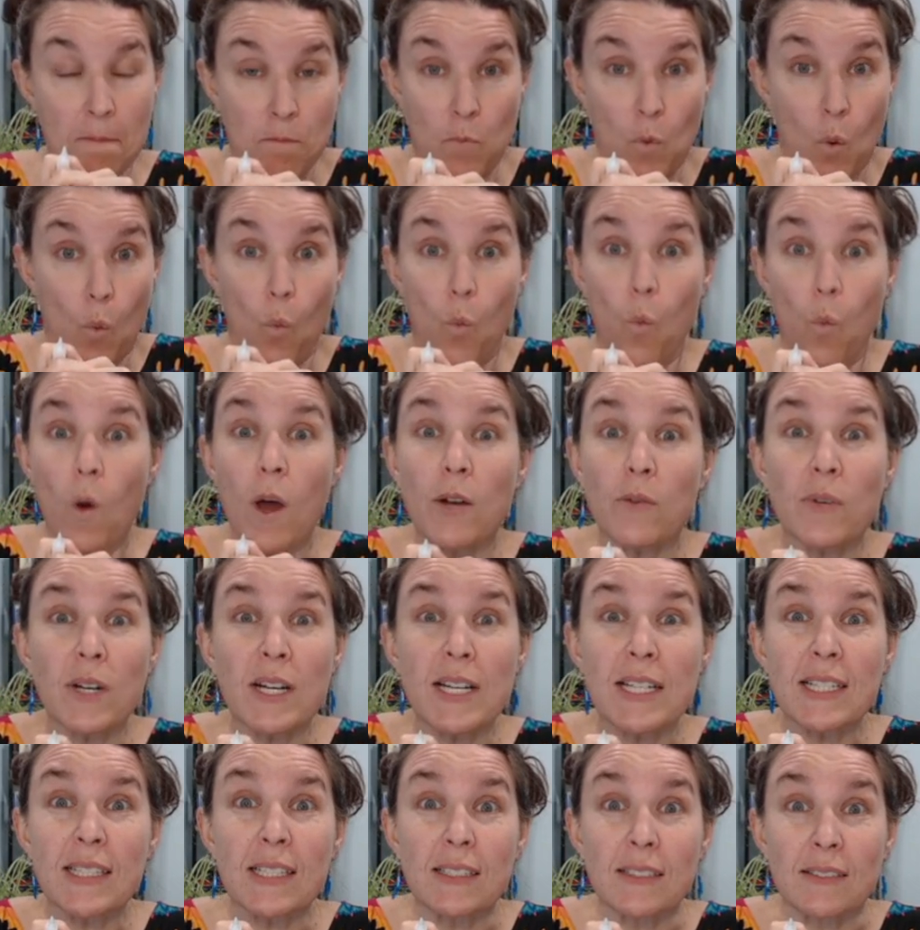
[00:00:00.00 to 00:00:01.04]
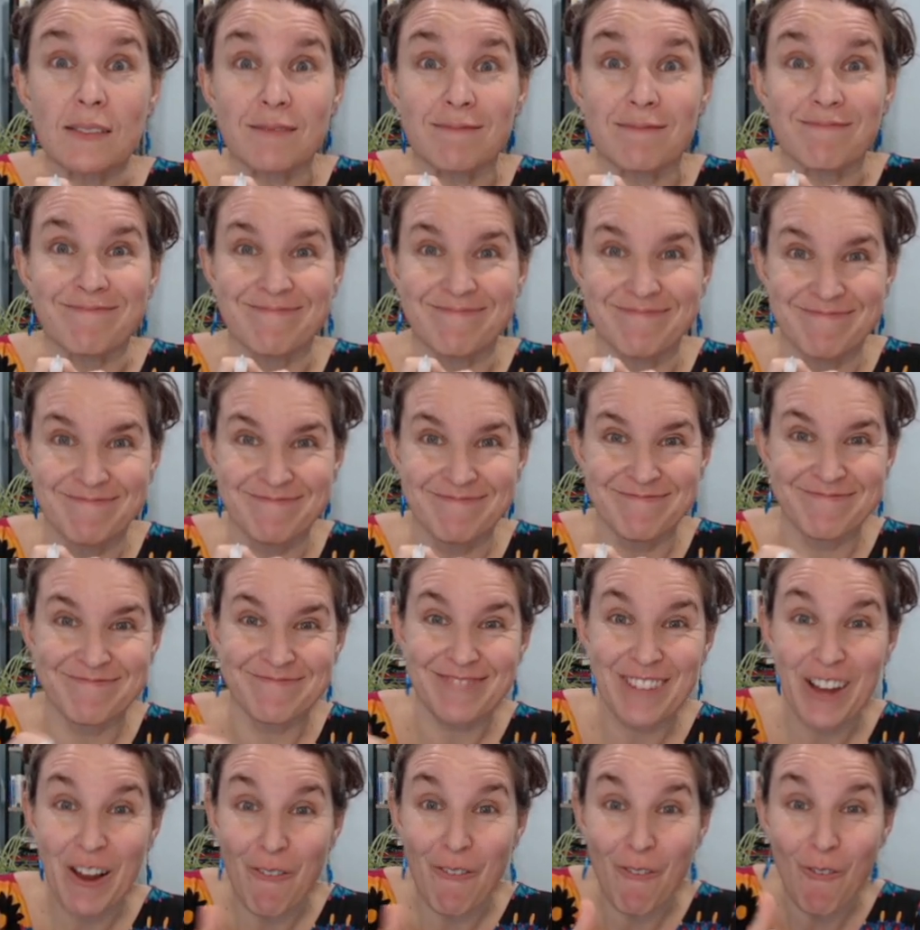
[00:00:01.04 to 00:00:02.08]
One reason
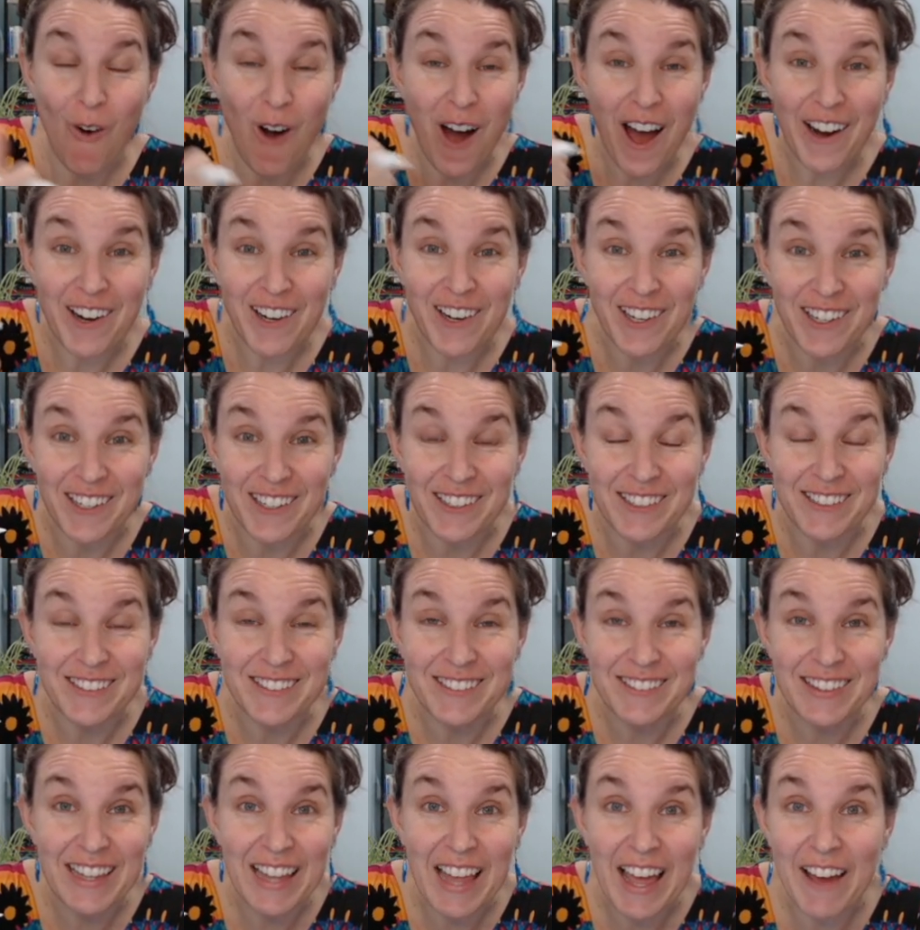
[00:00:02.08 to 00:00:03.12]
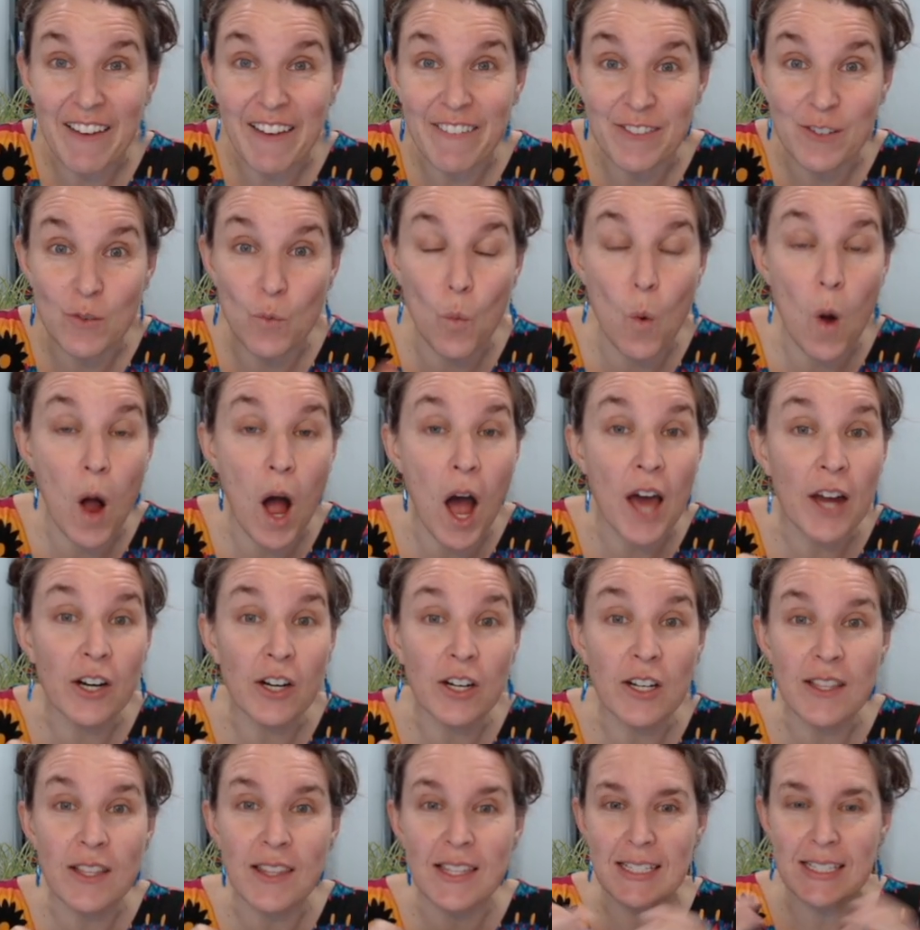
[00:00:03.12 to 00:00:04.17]
water left.
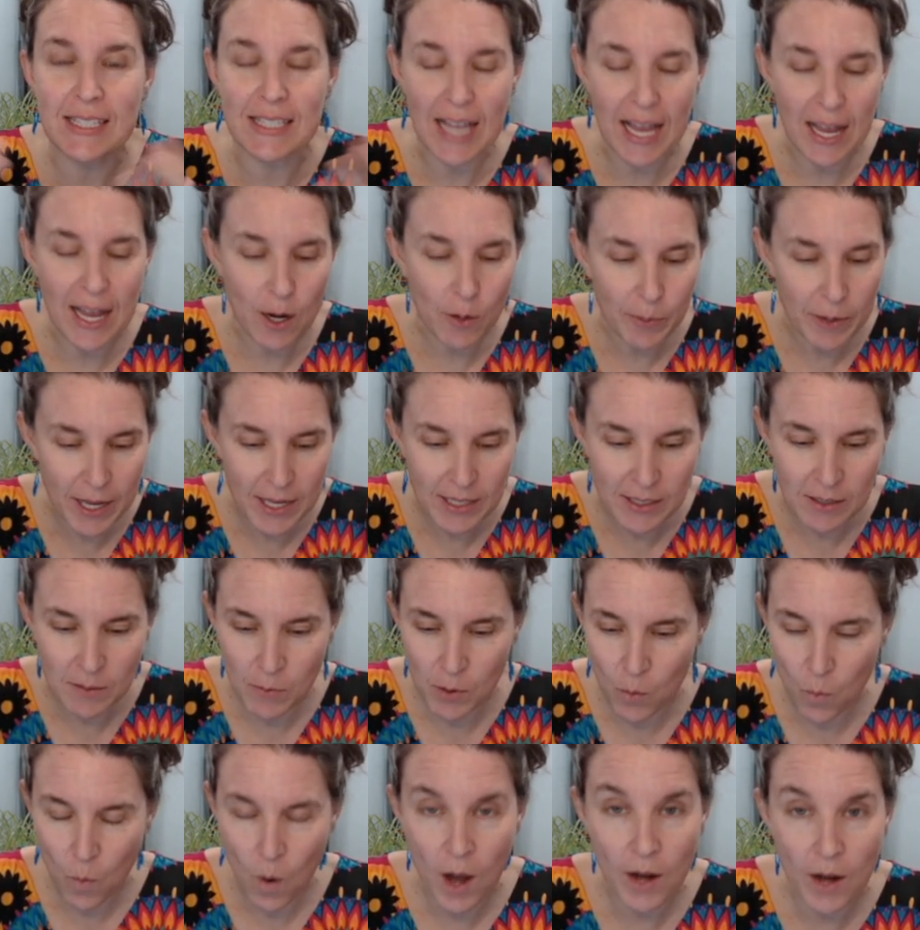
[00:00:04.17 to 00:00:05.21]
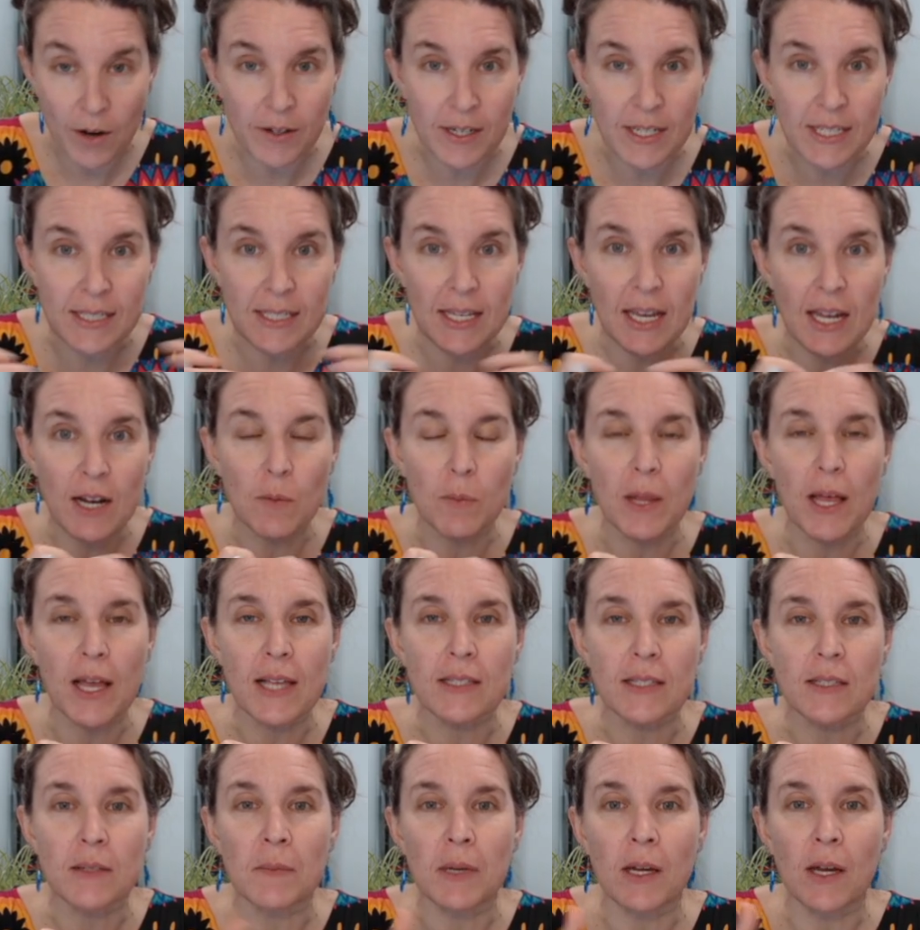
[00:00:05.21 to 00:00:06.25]
Water, the cytoplasm, the watery
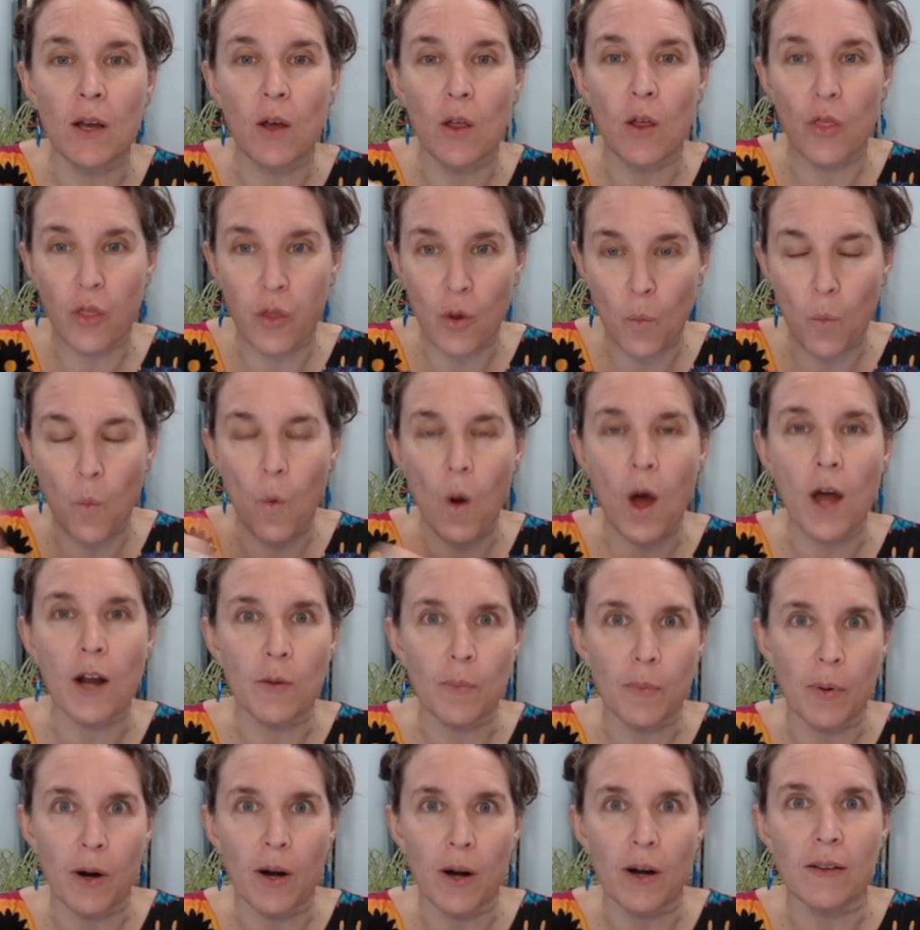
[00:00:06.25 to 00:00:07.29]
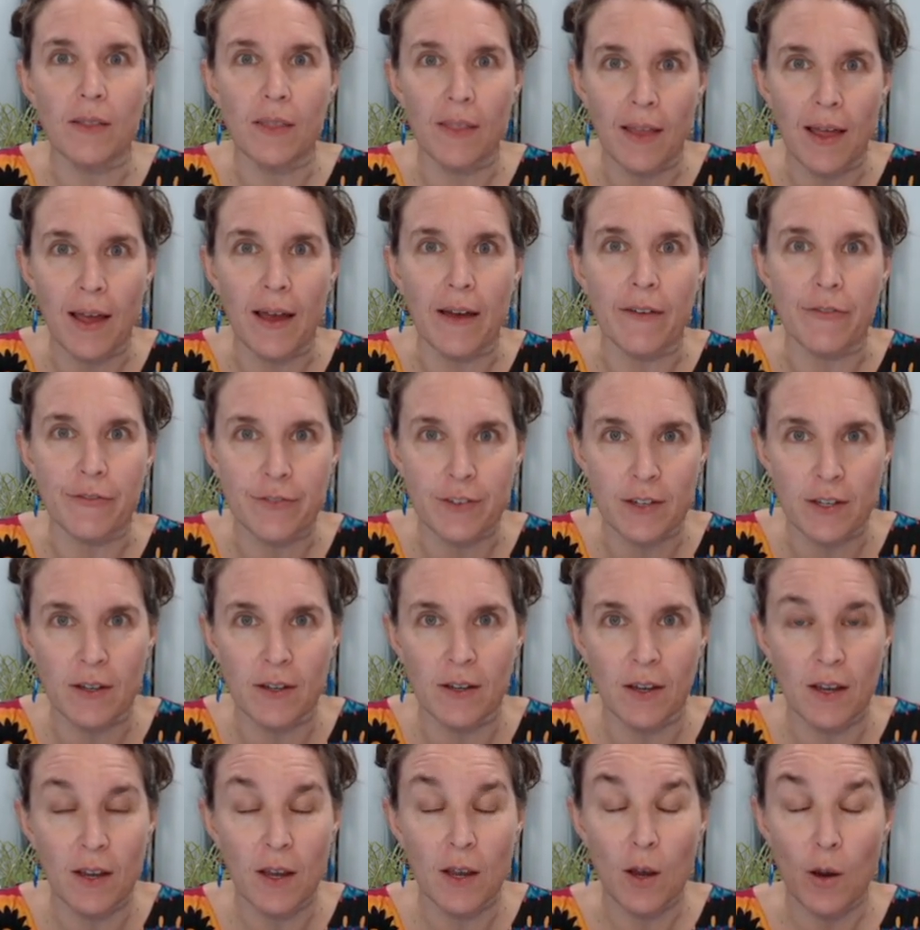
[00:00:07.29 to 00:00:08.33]
cytoplasm, the water part left.
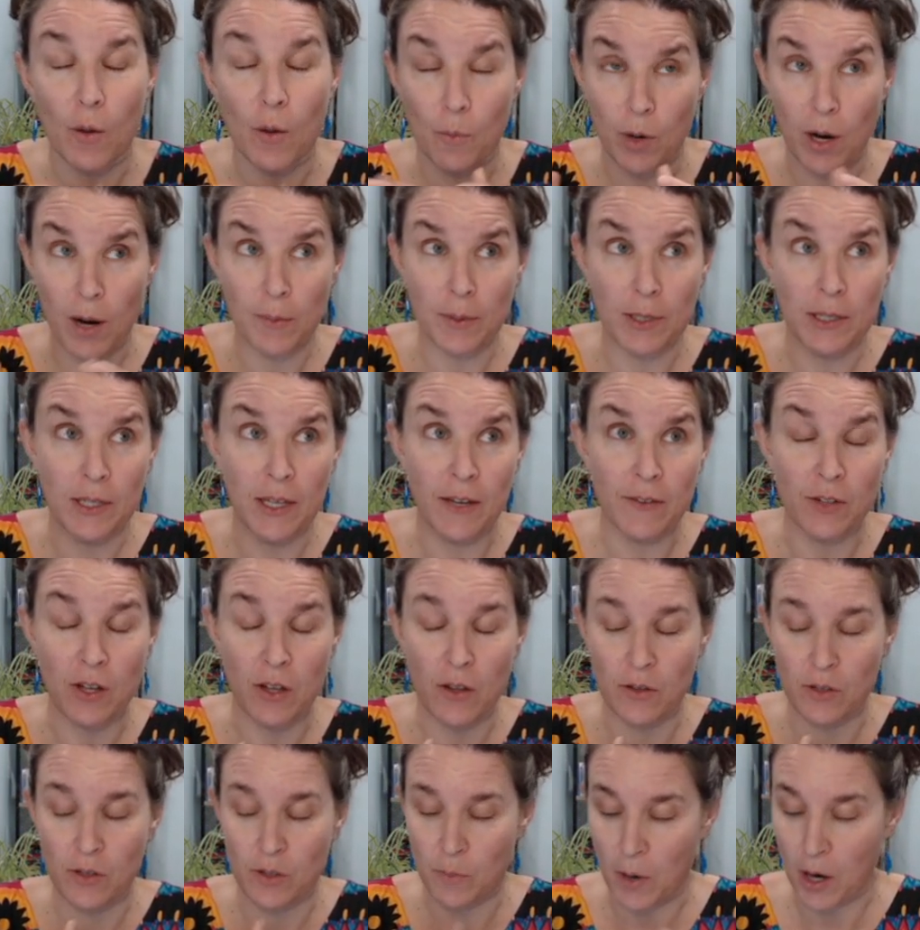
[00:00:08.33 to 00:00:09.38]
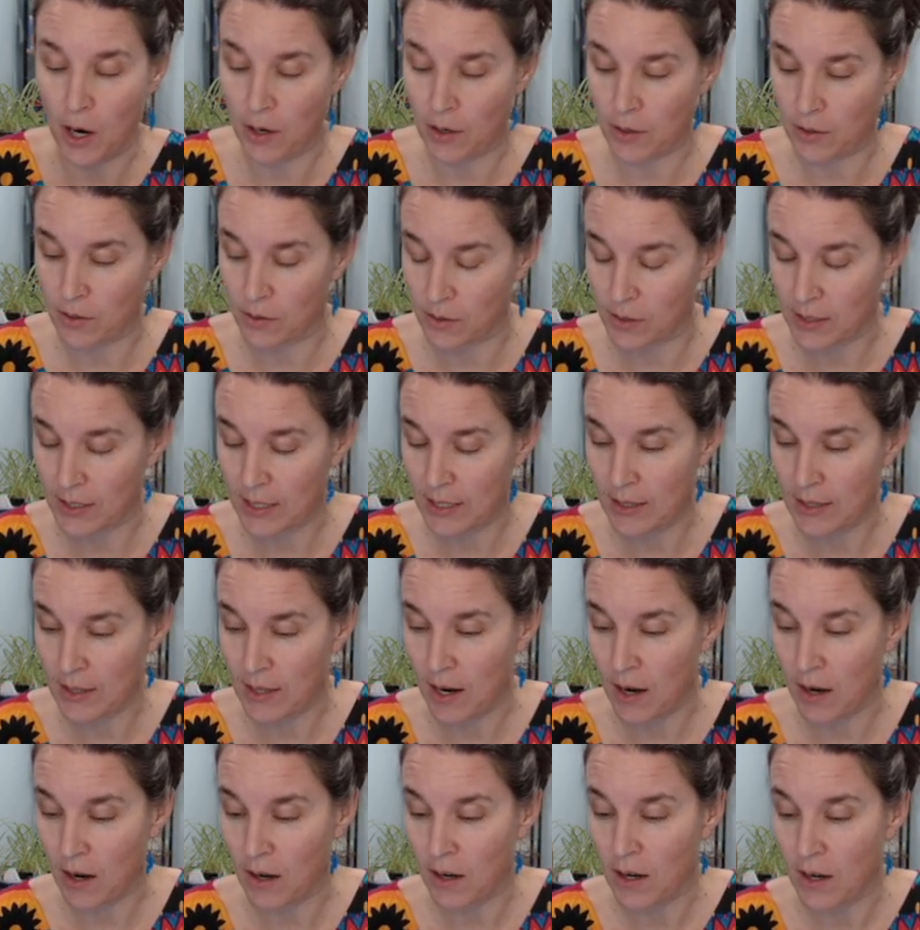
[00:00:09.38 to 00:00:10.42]
Probably left all those particles in
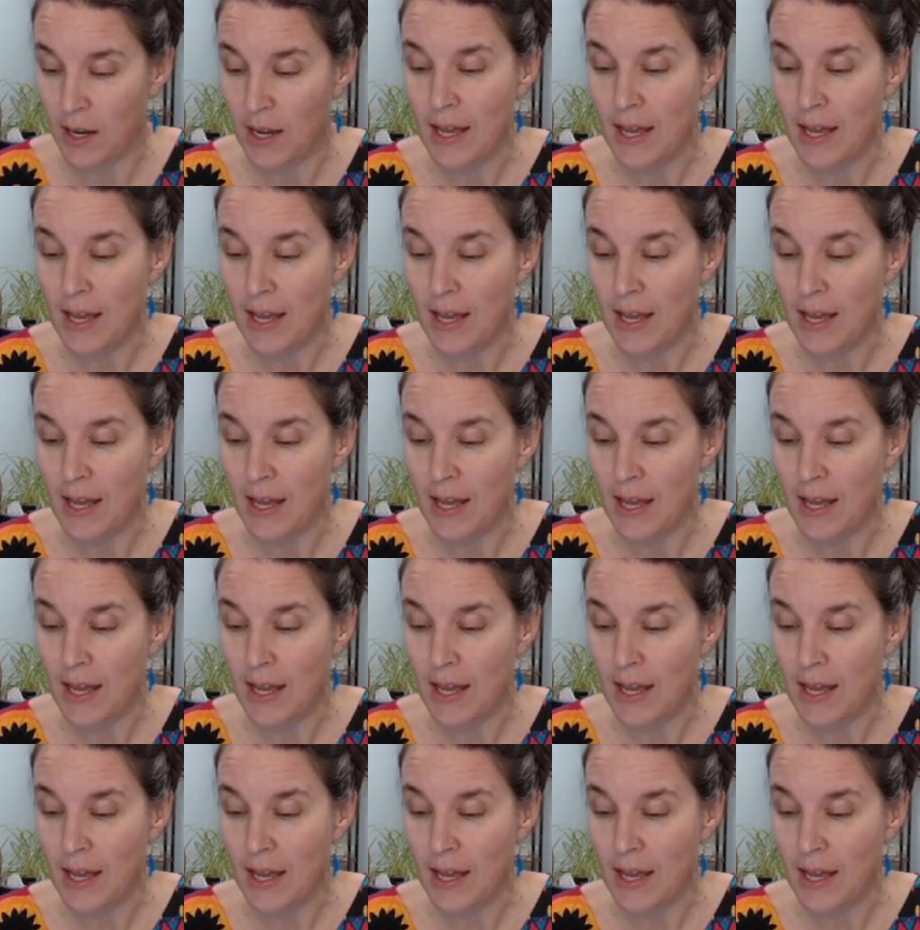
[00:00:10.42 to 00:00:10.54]
there.